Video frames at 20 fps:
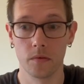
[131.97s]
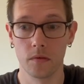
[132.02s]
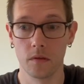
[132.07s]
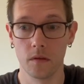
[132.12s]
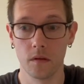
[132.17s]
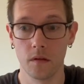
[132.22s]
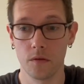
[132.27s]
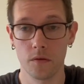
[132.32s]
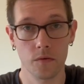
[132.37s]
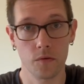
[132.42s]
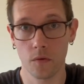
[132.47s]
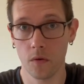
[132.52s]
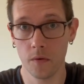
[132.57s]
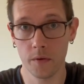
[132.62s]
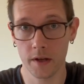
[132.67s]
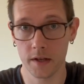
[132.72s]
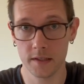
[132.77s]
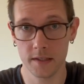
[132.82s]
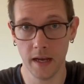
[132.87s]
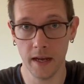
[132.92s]

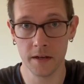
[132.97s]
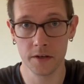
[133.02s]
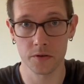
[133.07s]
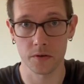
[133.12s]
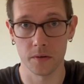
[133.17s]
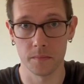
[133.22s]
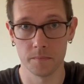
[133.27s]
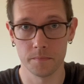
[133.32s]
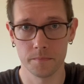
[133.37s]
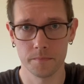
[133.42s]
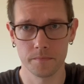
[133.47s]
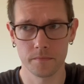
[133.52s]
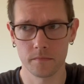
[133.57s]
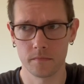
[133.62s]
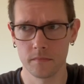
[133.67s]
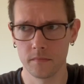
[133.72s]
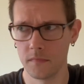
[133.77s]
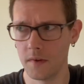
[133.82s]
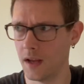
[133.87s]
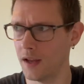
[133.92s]
throwing a tantrum.
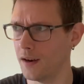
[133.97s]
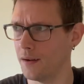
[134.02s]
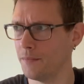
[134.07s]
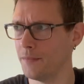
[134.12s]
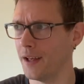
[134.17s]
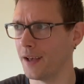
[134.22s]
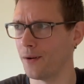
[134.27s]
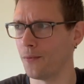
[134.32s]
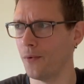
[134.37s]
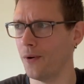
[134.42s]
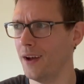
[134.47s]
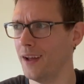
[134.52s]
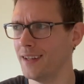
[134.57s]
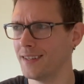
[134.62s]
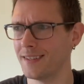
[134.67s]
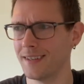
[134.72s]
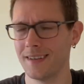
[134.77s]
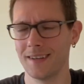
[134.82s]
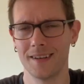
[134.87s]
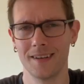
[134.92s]
And I'm like,
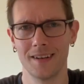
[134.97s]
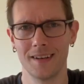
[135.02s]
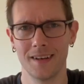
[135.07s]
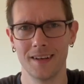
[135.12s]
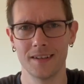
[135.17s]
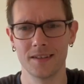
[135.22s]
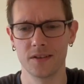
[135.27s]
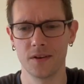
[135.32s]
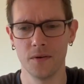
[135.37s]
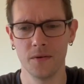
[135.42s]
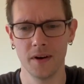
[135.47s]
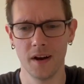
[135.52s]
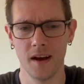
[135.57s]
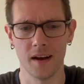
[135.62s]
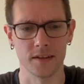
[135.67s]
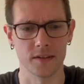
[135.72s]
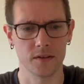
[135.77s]
what is going on?